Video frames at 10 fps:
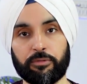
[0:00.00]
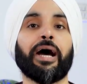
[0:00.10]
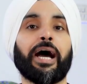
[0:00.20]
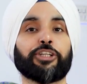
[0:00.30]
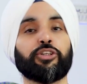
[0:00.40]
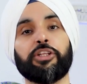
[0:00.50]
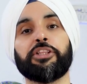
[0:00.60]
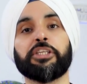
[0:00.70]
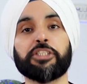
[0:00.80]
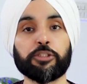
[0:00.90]
Actually,
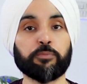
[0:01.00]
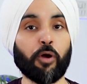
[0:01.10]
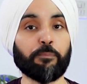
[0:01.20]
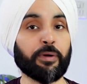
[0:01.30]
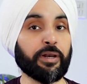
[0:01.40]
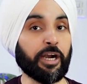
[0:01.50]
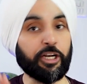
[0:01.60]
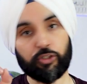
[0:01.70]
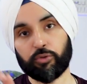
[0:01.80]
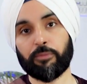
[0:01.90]
this is proper
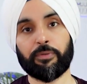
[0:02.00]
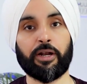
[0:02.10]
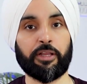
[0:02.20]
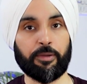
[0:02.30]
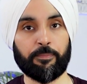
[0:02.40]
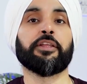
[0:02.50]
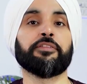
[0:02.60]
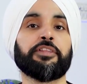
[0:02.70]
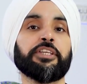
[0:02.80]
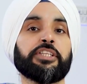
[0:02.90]
Nadi Shodhana Pranayama.
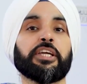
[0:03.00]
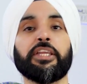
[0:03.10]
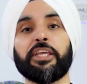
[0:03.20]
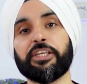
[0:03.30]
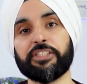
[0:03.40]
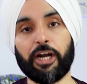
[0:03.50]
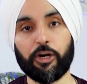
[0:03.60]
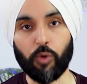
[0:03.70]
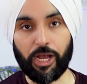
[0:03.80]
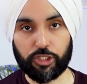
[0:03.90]
This technique is an
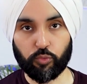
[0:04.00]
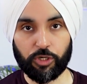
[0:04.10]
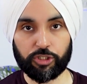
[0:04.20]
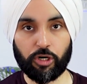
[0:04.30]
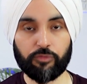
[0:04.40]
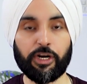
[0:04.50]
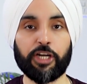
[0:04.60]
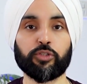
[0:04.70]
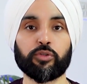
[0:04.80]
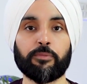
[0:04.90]
advanced version of
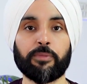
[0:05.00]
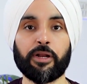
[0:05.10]
Nadi Shodhana